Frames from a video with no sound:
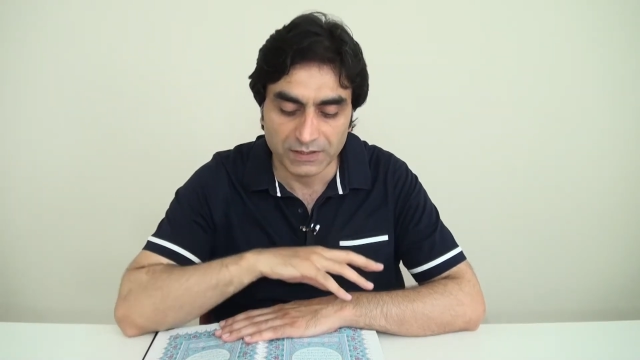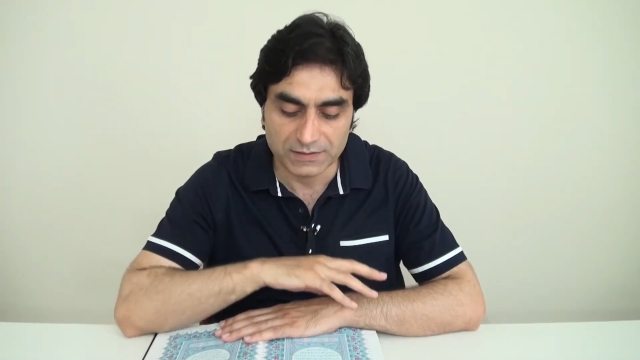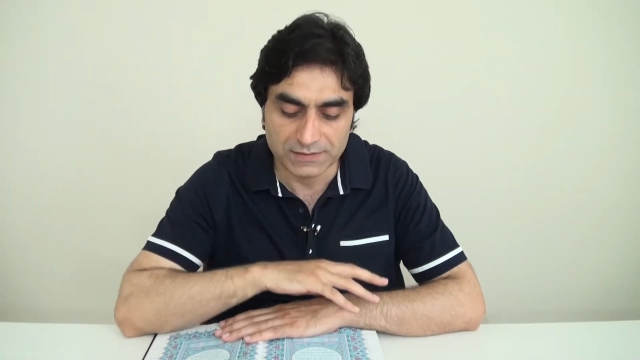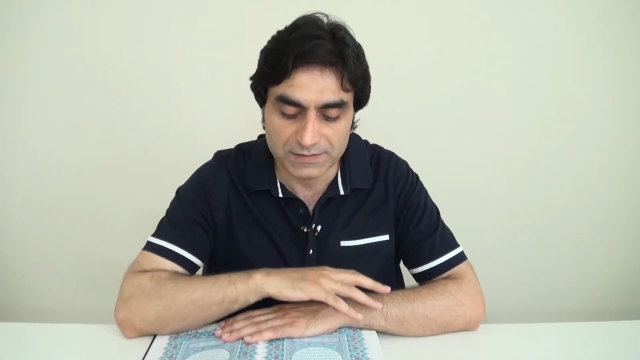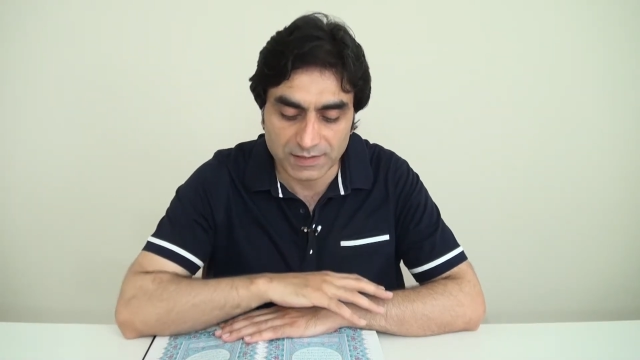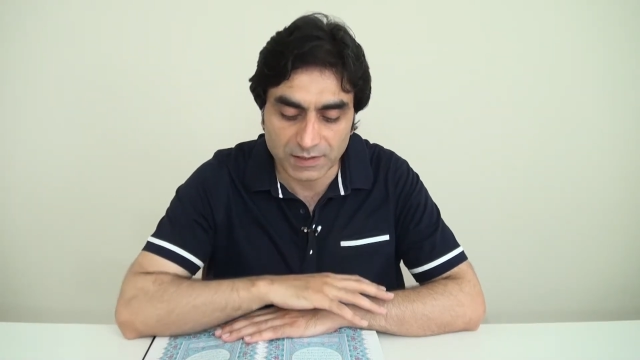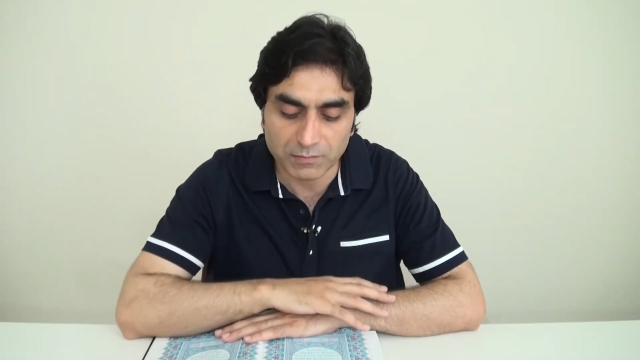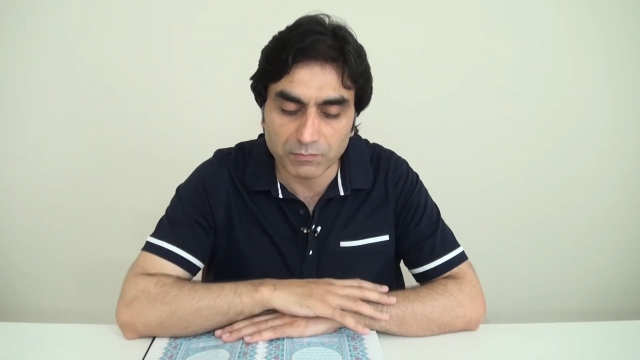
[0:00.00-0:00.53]

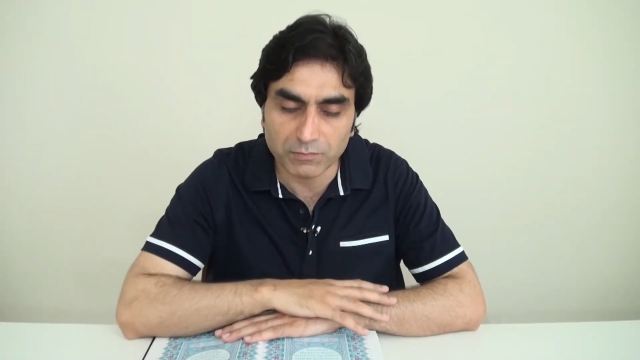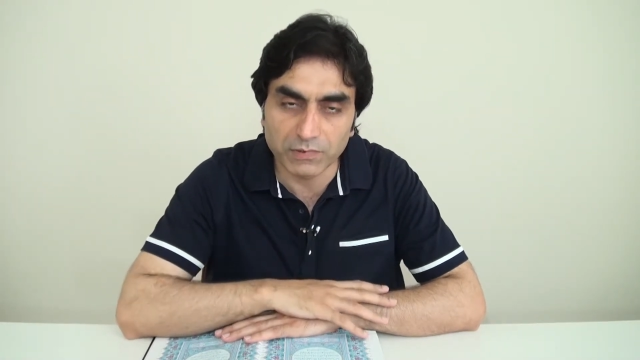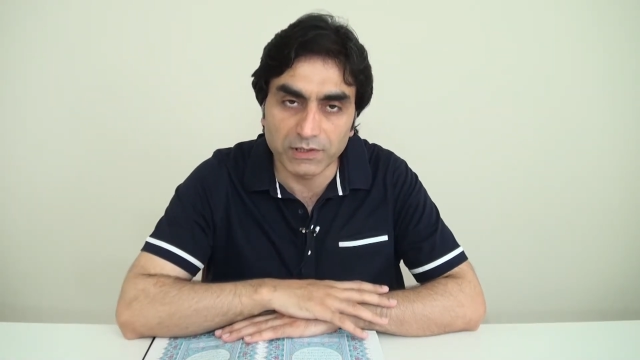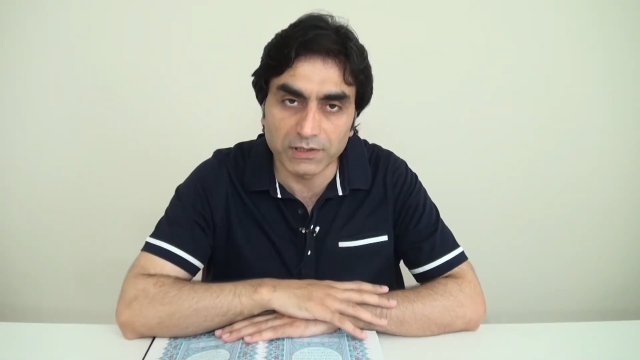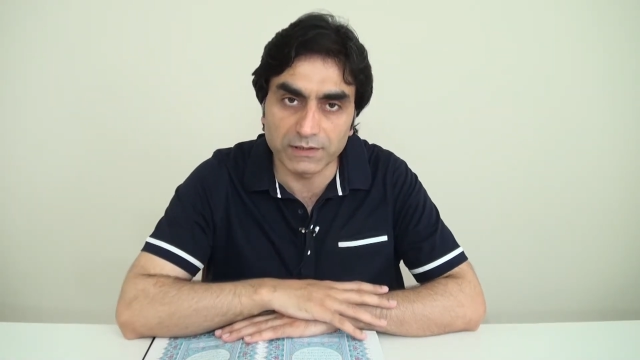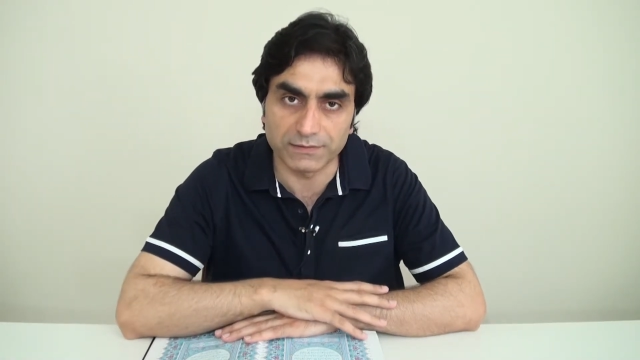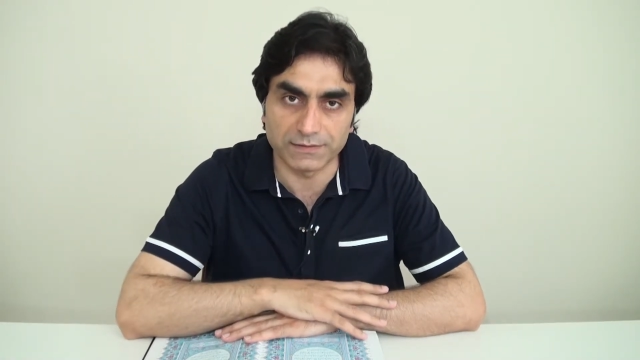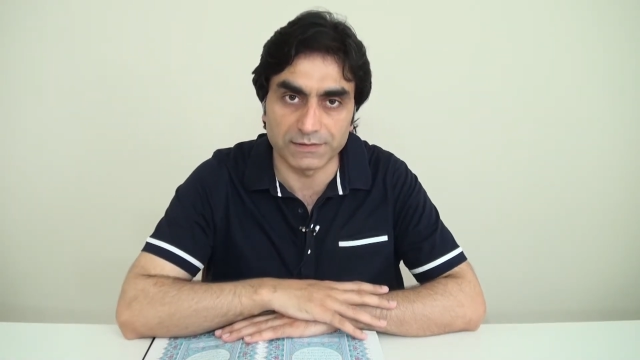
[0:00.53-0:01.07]
some
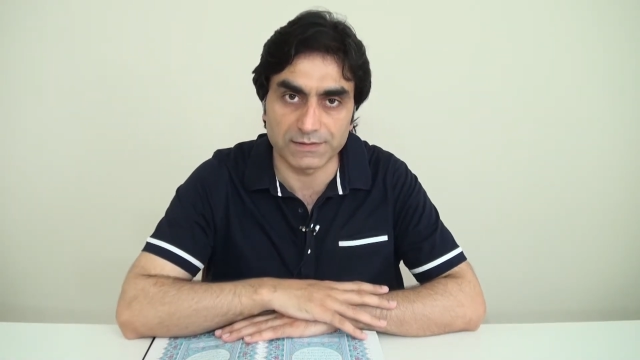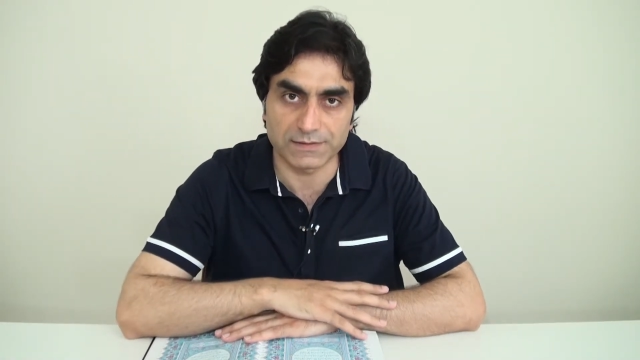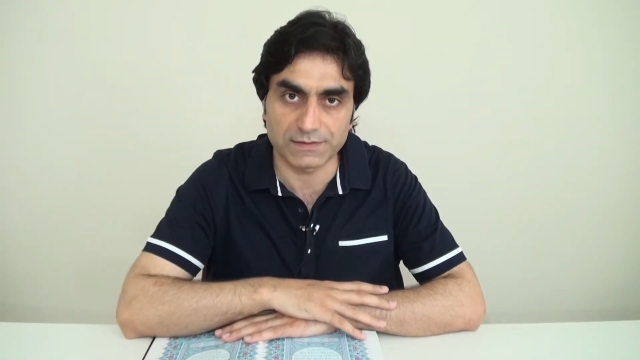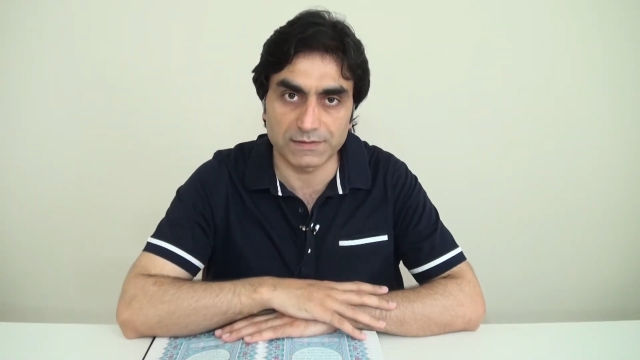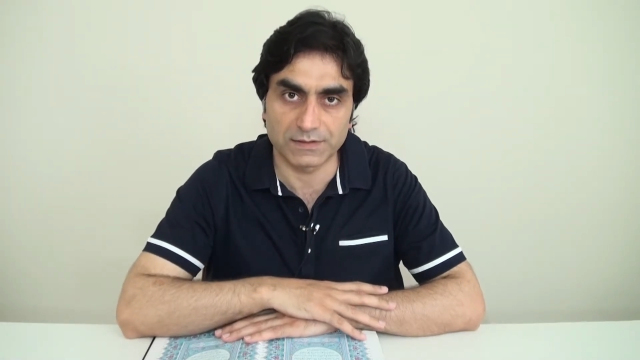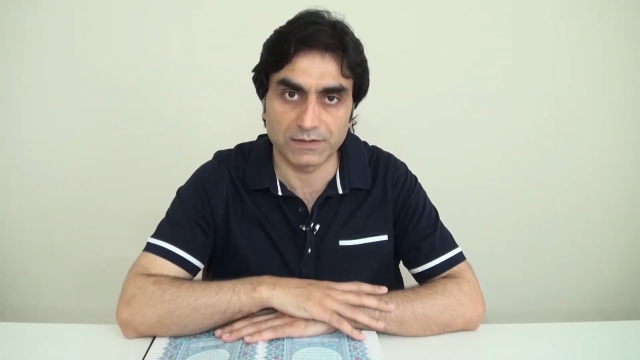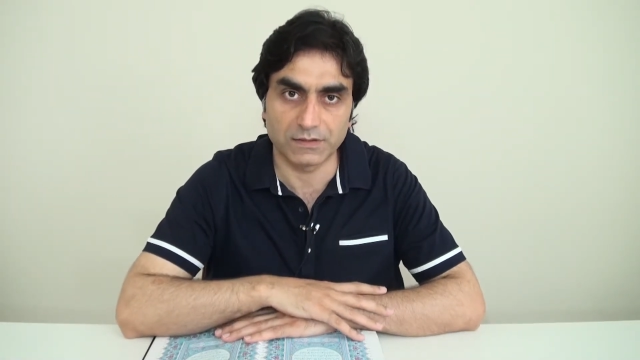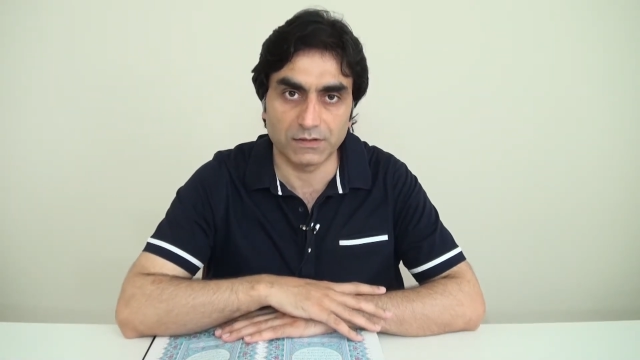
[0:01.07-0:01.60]

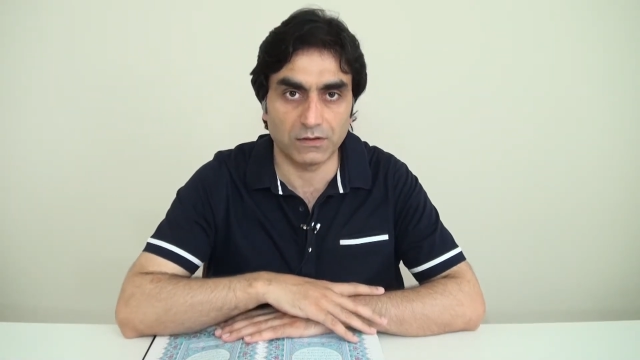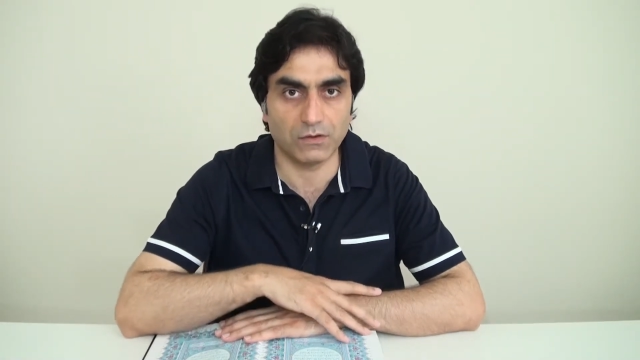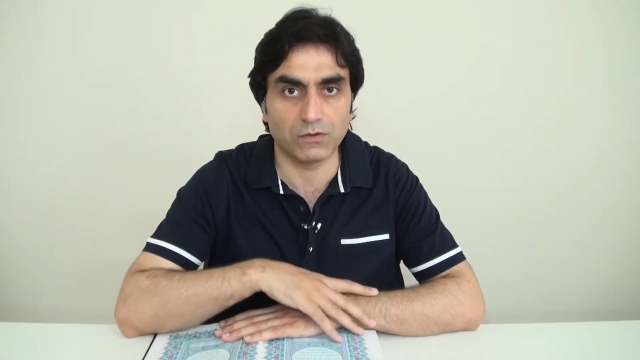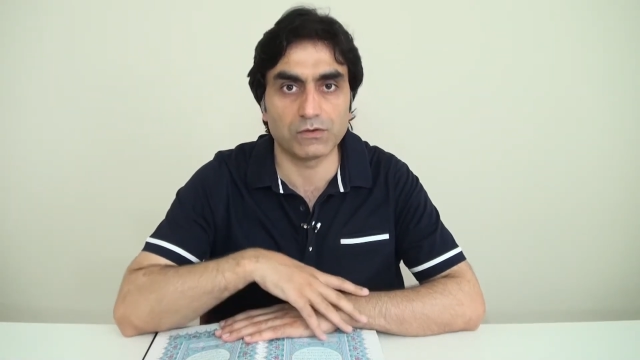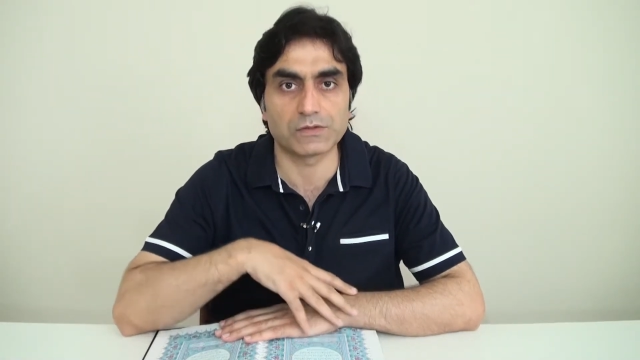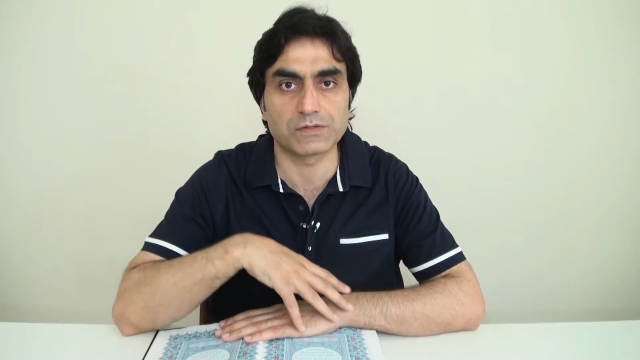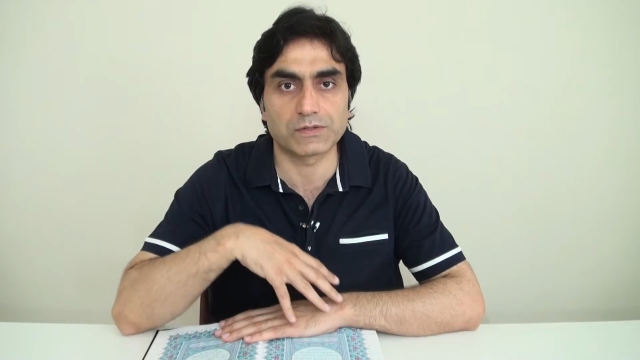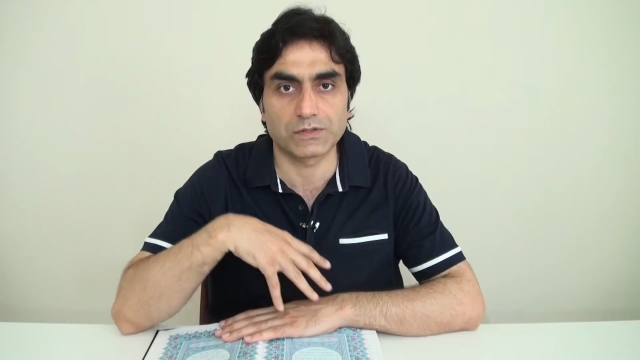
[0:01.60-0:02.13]
believers,
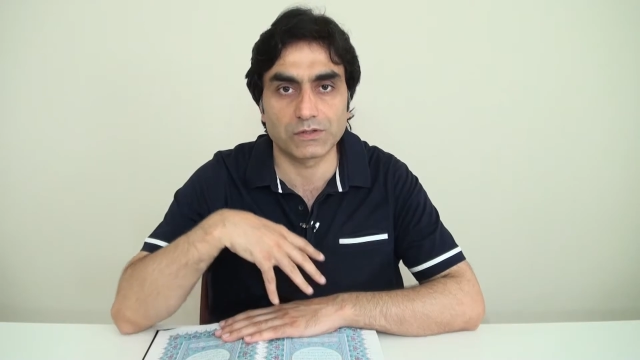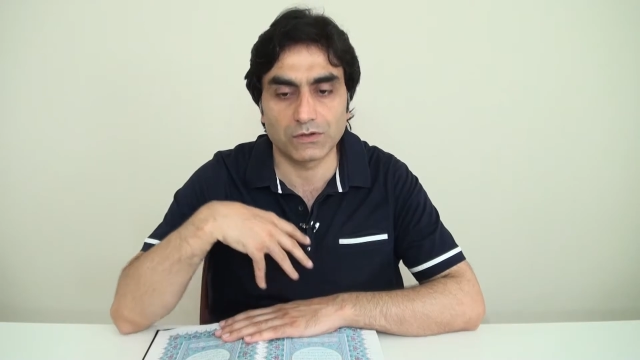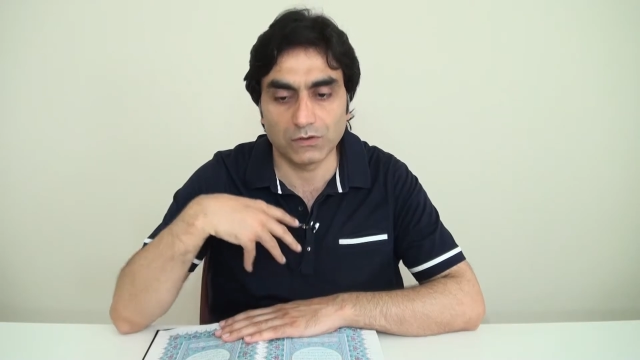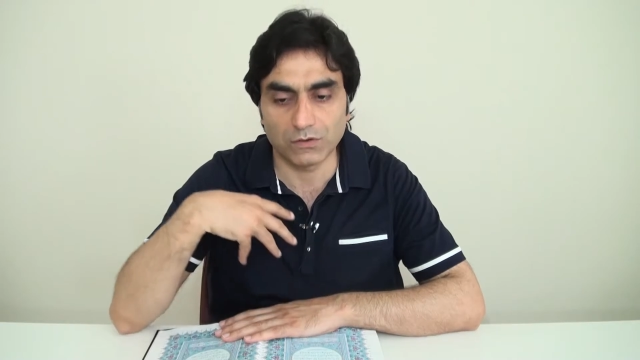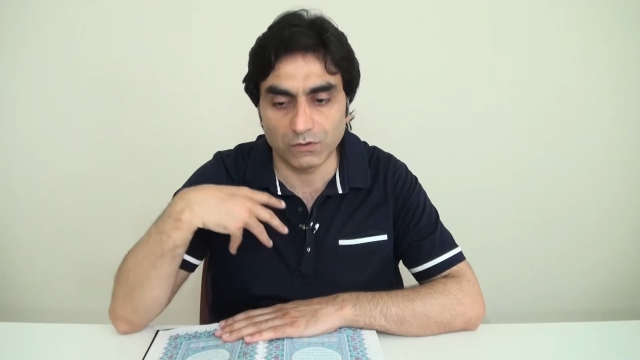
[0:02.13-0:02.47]
those